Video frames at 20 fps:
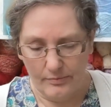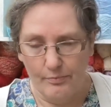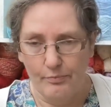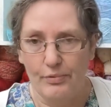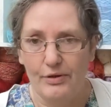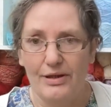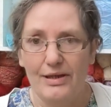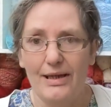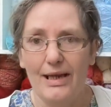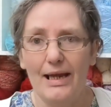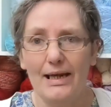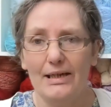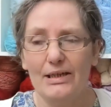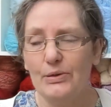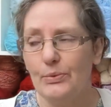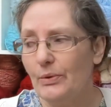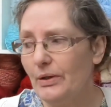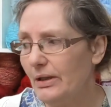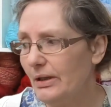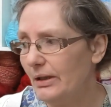But
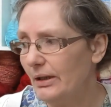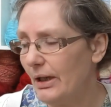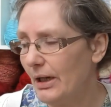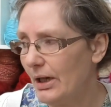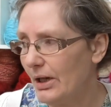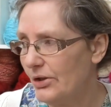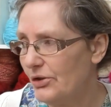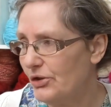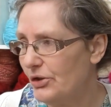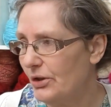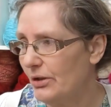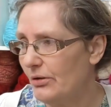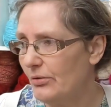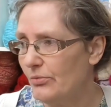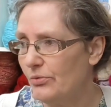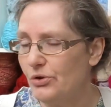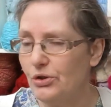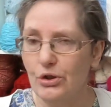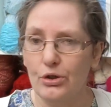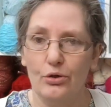next week I
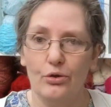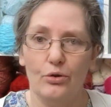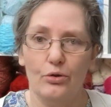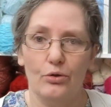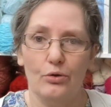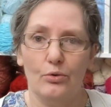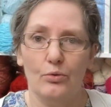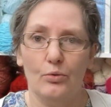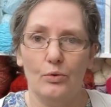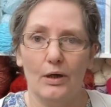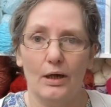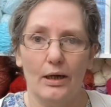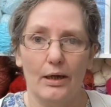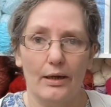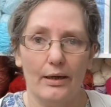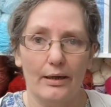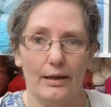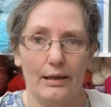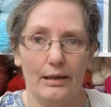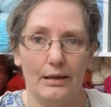shall do
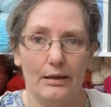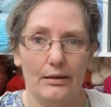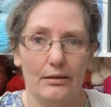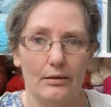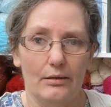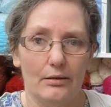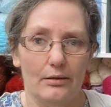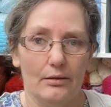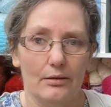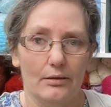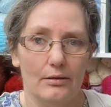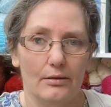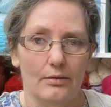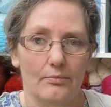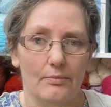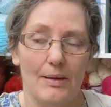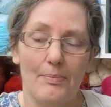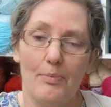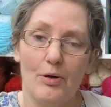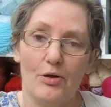my
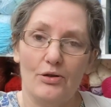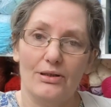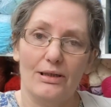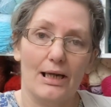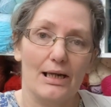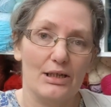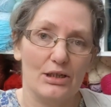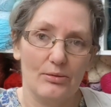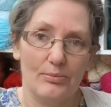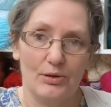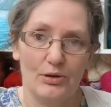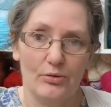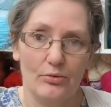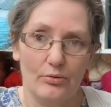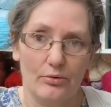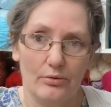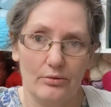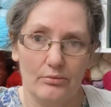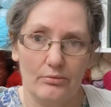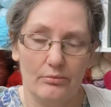podcast will be
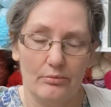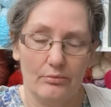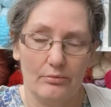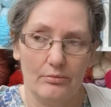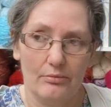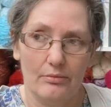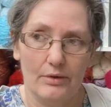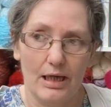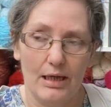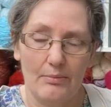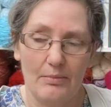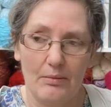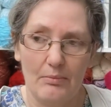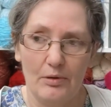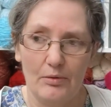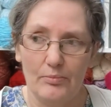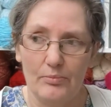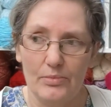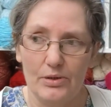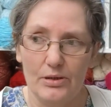done at my
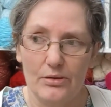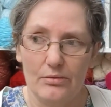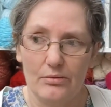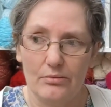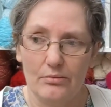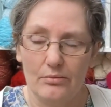mum's